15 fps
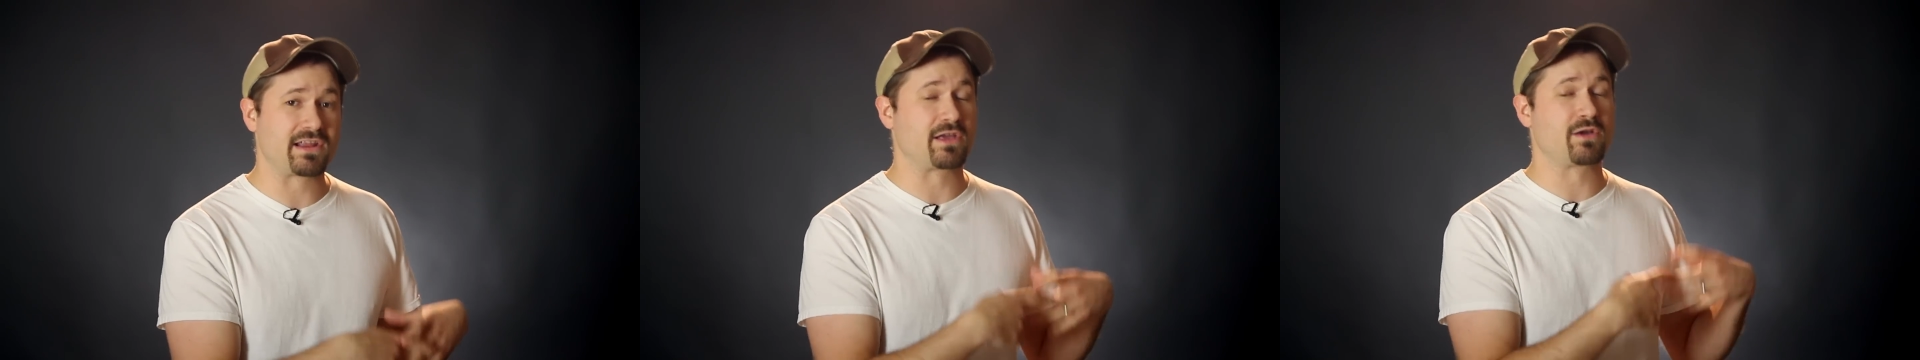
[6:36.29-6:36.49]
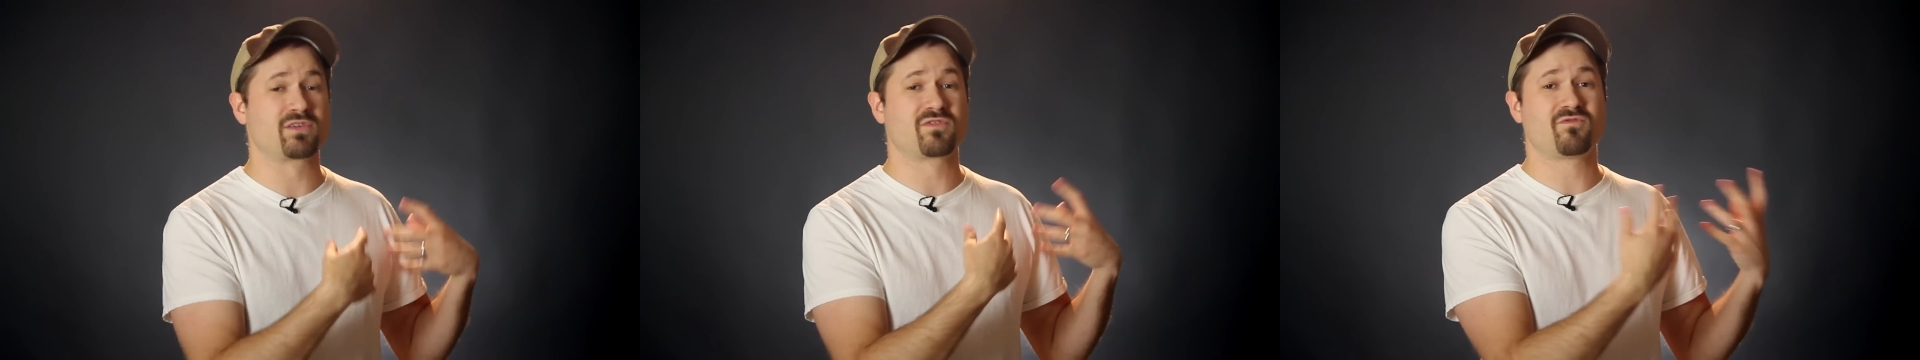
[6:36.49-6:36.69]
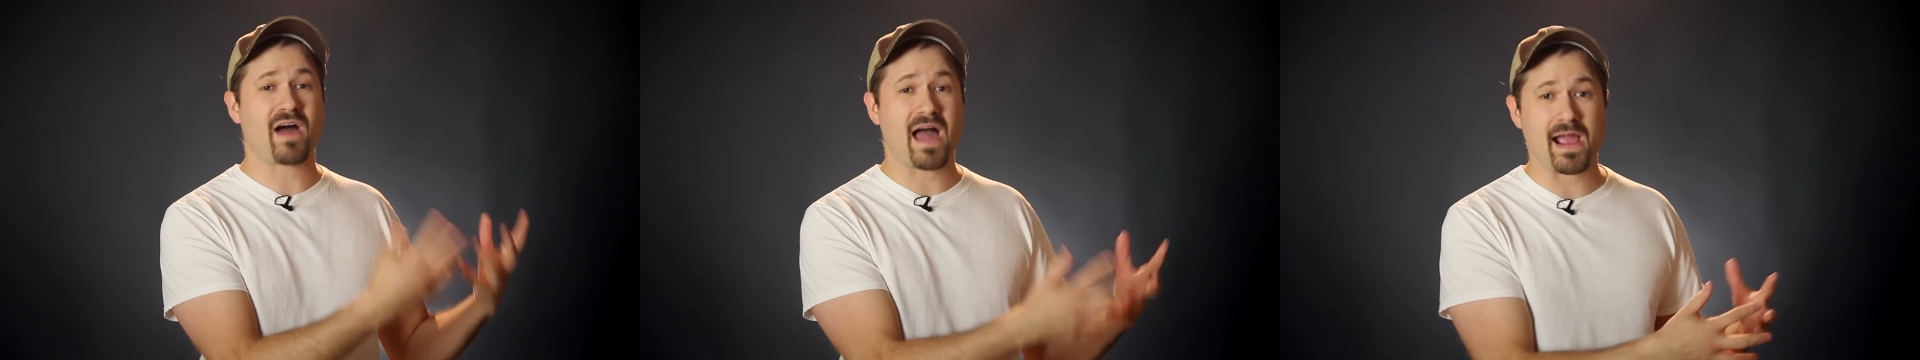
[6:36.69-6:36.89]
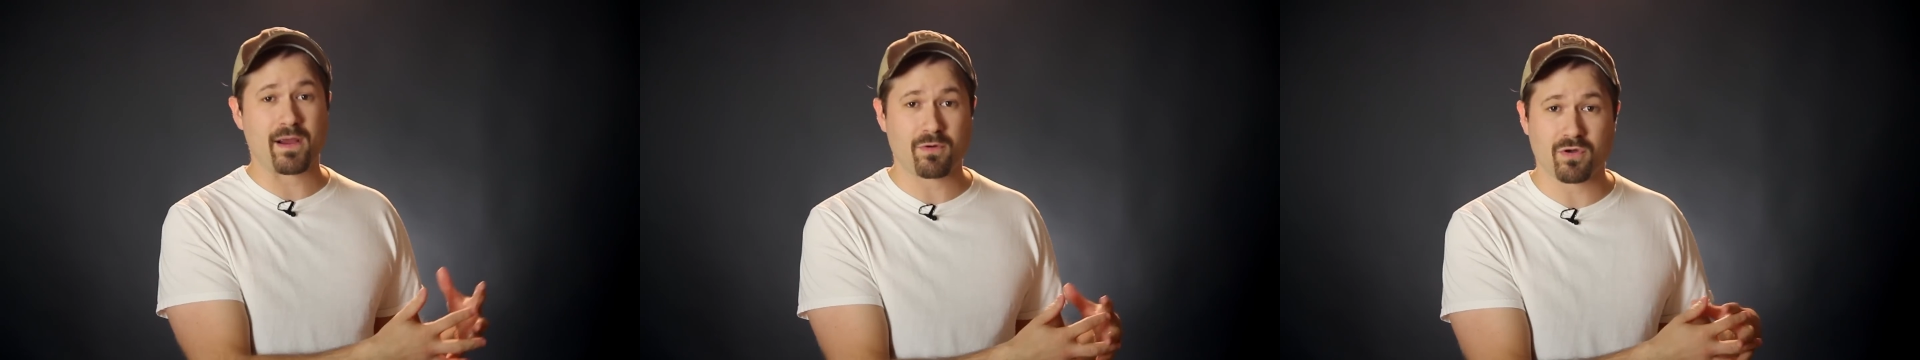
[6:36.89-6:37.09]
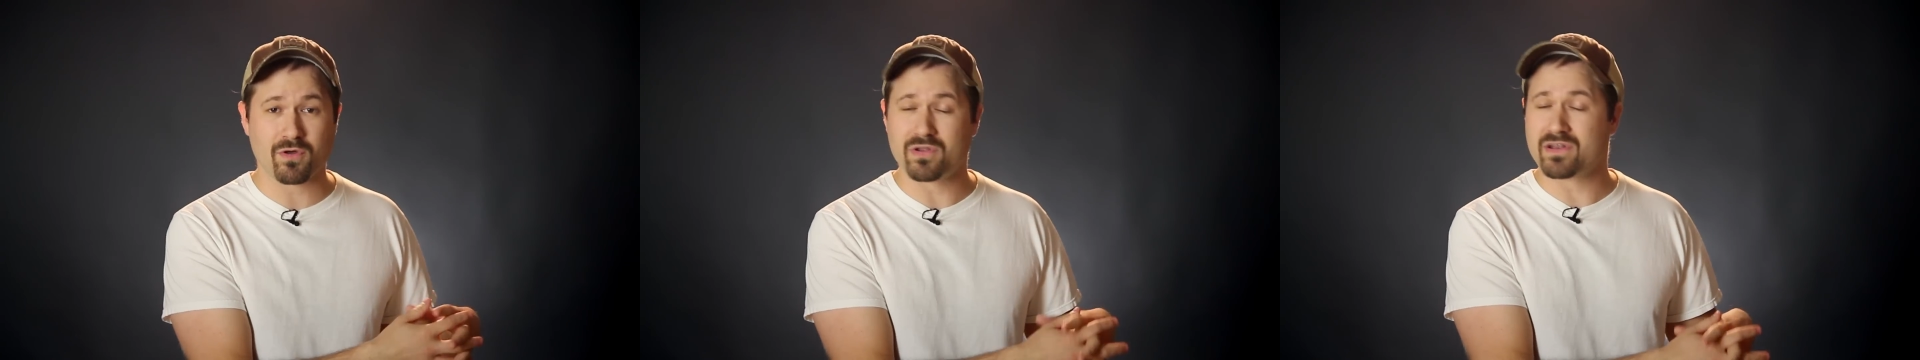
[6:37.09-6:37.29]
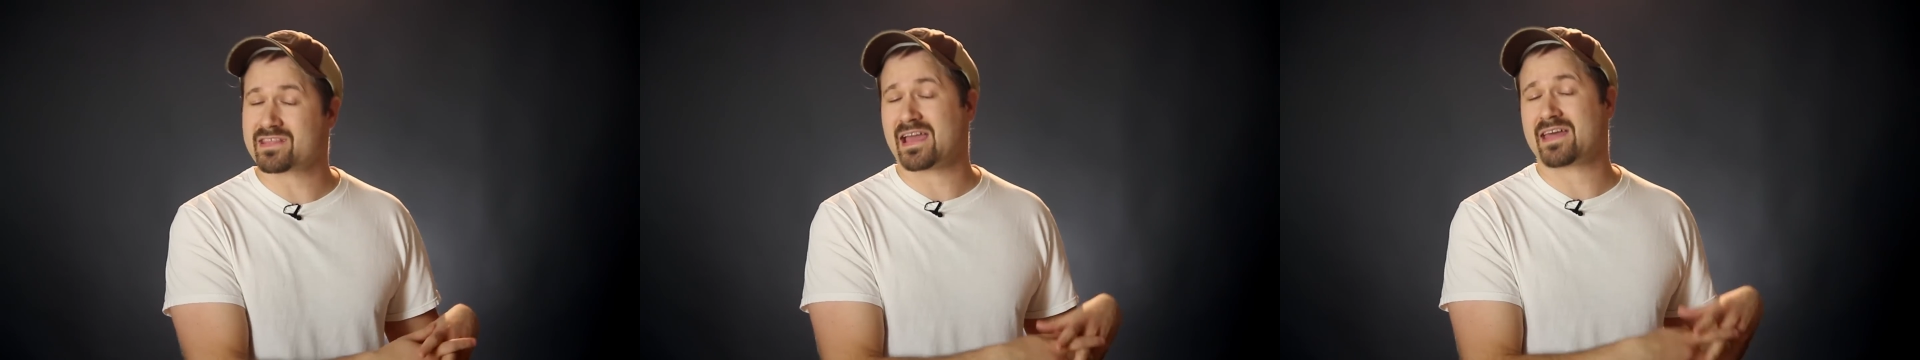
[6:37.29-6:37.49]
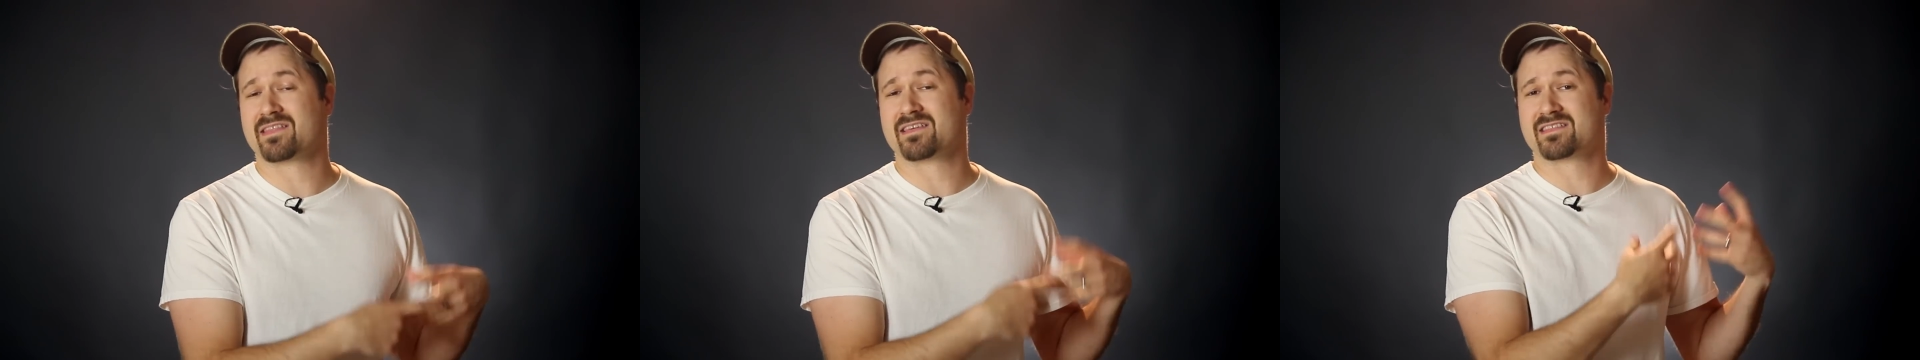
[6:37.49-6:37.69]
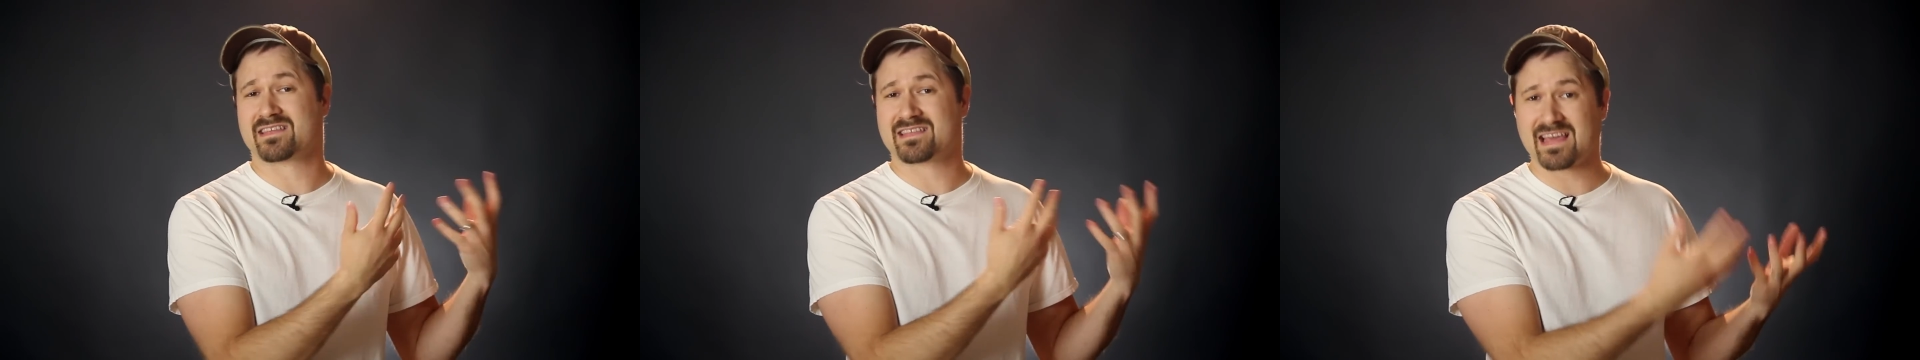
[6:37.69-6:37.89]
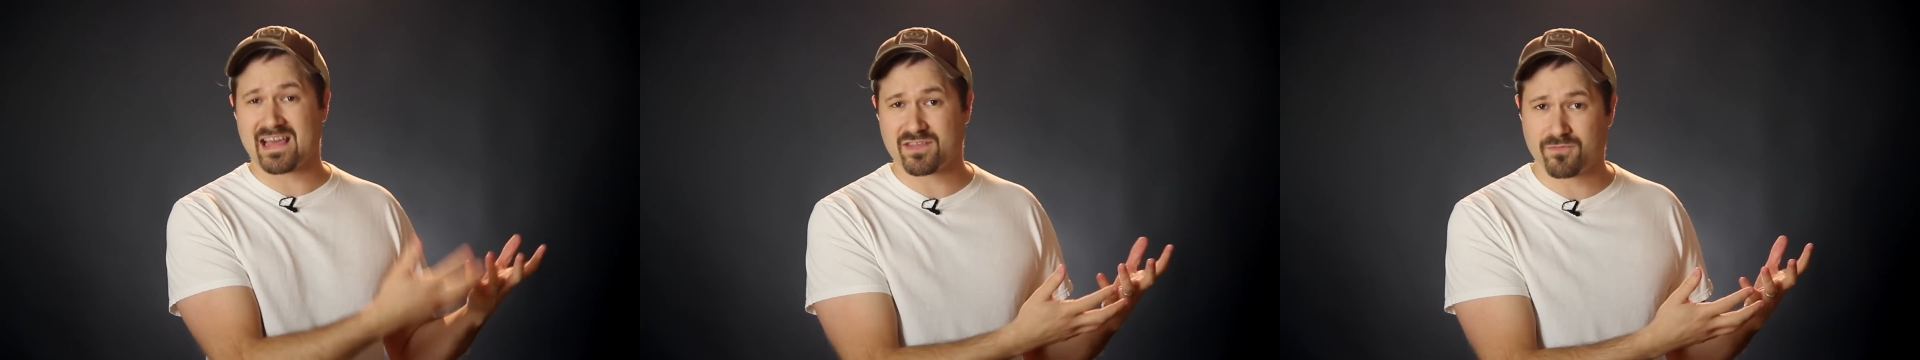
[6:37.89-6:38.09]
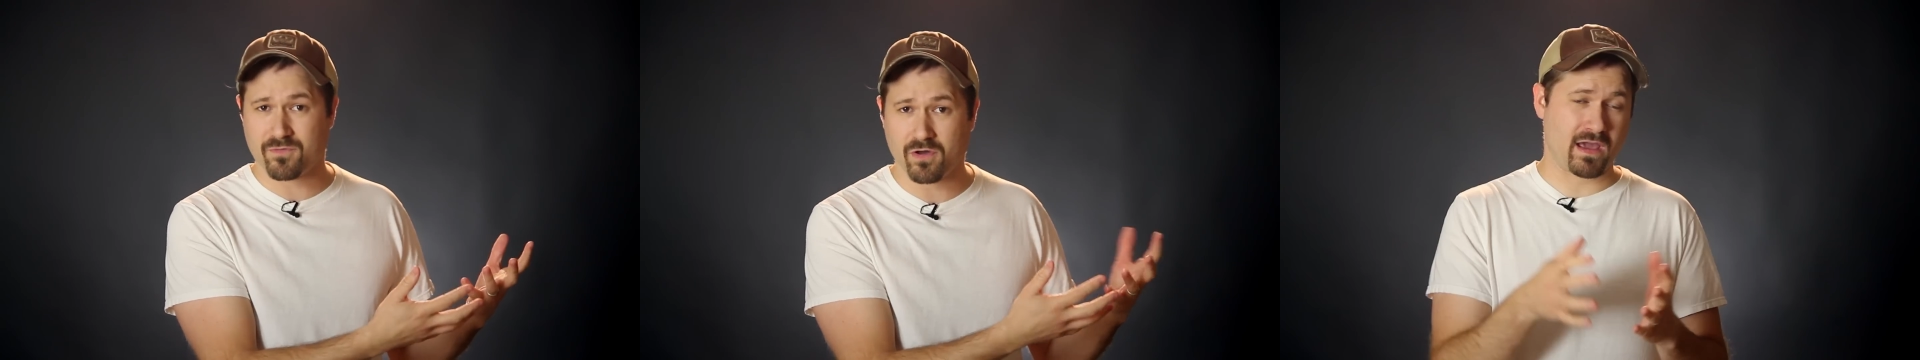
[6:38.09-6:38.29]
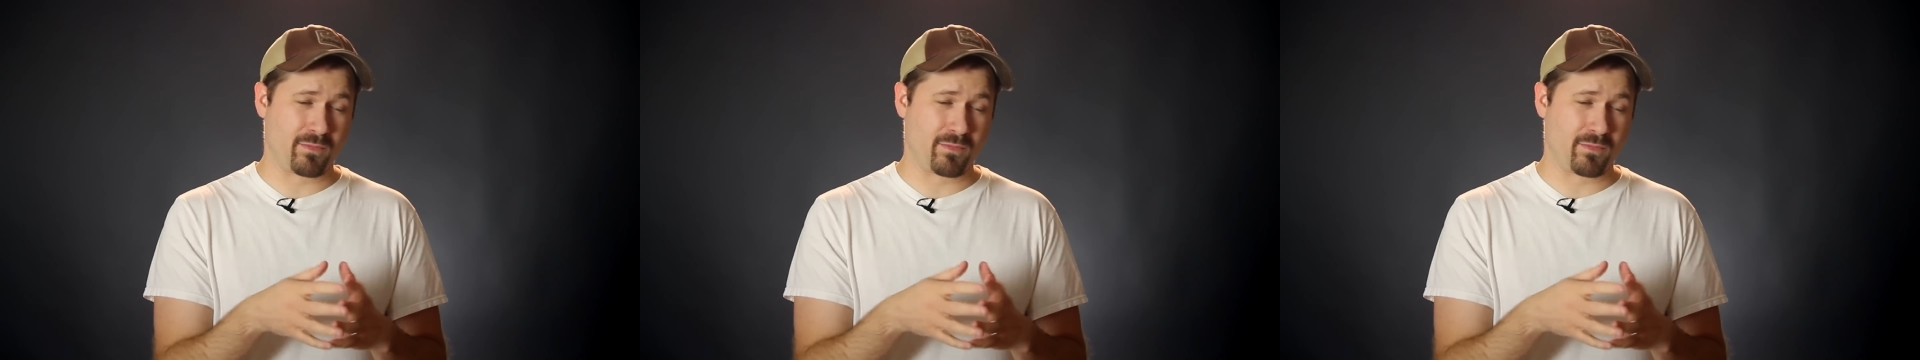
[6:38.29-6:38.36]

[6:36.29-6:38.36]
and goes viral and is highly successful.